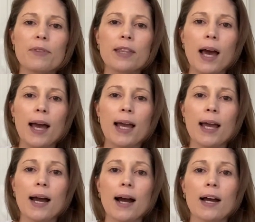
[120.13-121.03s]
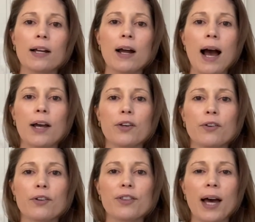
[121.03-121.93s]
They
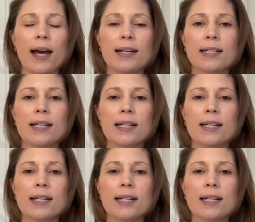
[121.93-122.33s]
argue that